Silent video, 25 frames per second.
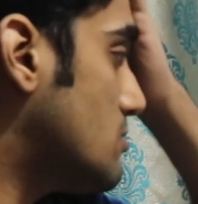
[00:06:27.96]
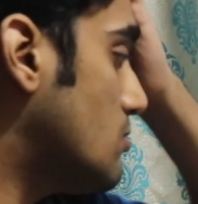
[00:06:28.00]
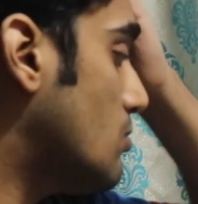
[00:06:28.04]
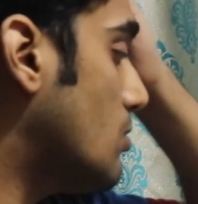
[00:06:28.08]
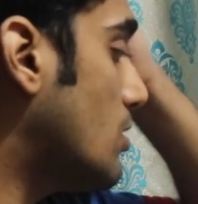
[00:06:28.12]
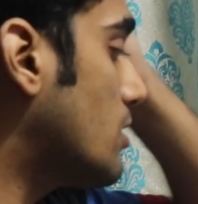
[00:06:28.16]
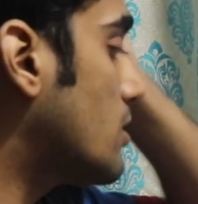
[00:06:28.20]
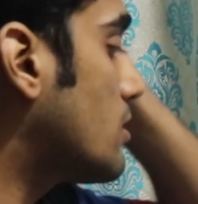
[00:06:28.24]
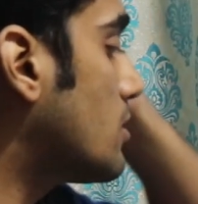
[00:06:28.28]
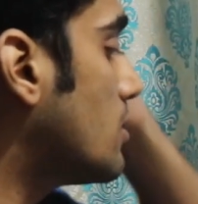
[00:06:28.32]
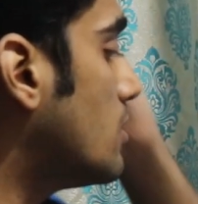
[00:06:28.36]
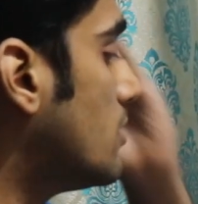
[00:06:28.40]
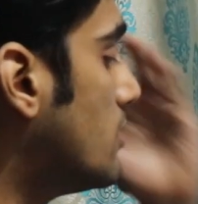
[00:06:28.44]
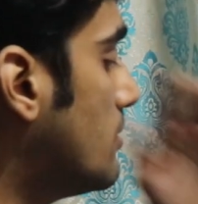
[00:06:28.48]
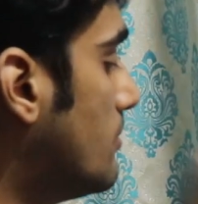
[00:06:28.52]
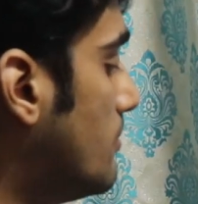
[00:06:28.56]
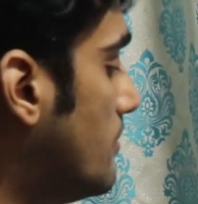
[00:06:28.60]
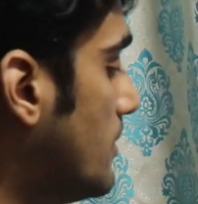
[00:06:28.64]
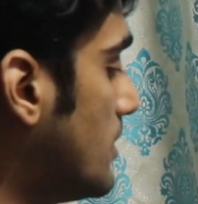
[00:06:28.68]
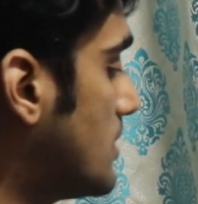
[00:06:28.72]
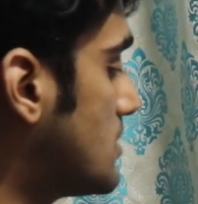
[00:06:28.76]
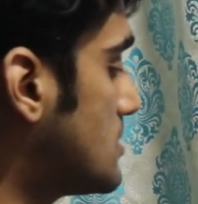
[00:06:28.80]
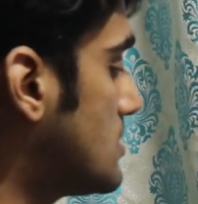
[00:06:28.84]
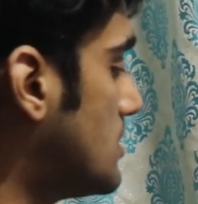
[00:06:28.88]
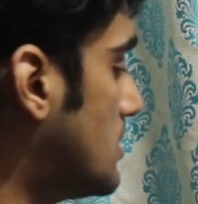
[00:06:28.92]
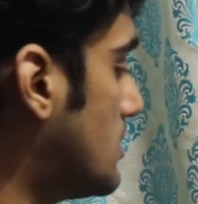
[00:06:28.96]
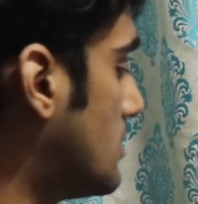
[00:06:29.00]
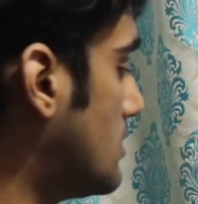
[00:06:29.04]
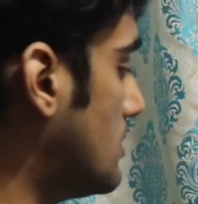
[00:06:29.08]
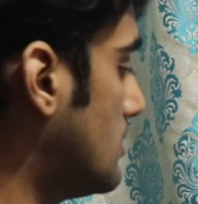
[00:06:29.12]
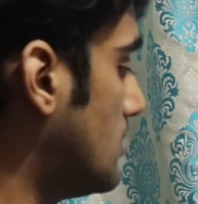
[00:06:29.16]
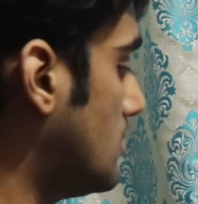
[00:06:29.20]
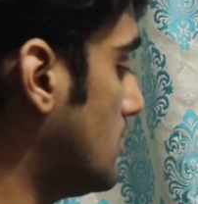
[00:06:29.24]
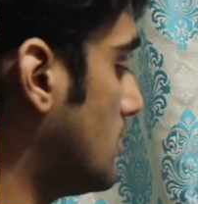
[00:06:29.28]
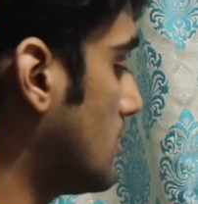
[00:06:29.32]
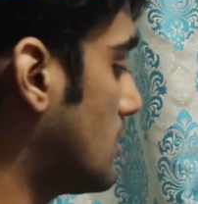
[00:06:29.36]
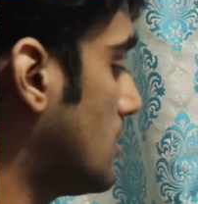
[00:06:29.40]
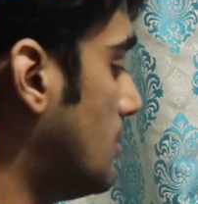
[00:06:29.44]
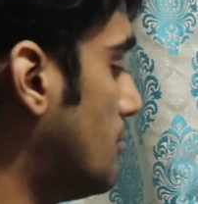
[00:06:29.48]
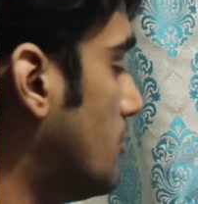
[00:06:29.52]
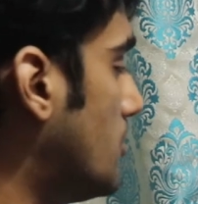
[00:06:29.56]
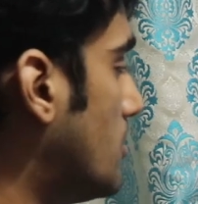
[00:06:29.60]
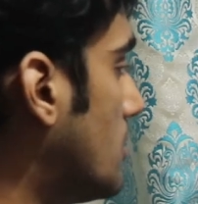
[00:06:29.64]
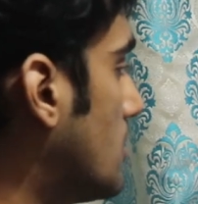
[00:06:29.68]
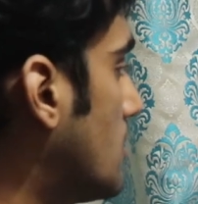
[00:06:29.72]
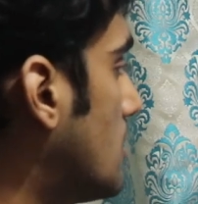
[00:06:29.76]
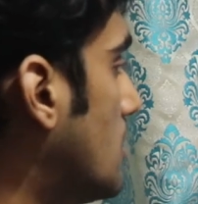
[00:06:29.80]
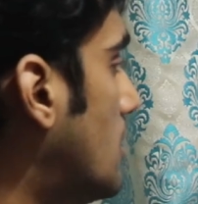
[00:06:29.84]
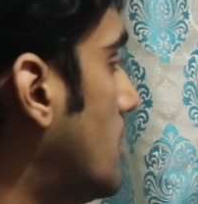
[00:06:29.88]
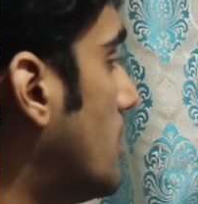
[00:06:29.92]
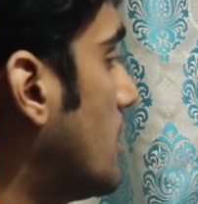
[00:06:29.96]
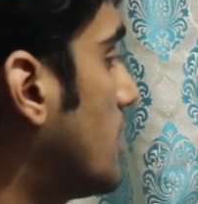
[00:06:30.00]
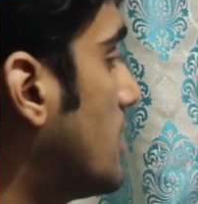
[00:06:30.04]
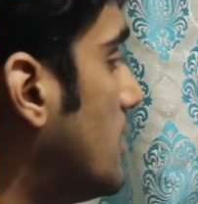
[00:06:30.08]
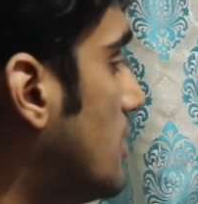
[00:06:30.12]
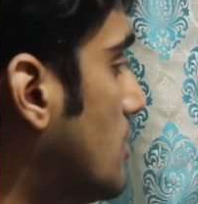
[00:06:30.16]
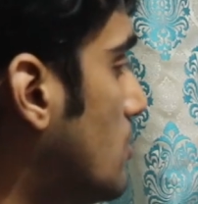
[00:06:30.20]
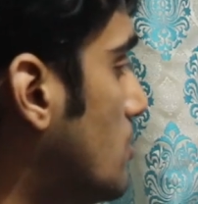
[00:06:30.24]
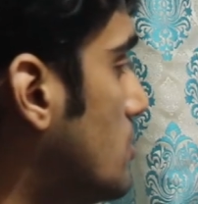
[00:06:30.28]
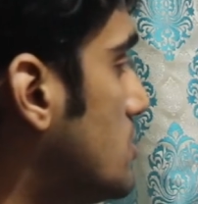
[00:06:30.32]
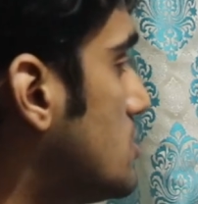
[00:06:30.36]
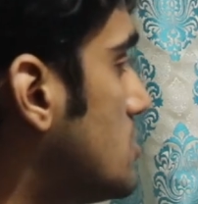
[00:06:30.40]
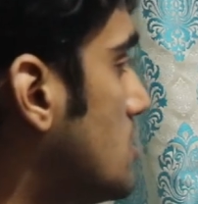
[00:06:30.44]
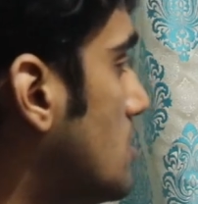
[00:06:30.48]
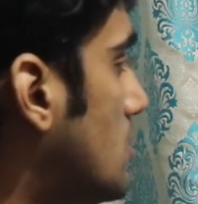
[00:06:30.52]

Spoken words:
what makes it connected to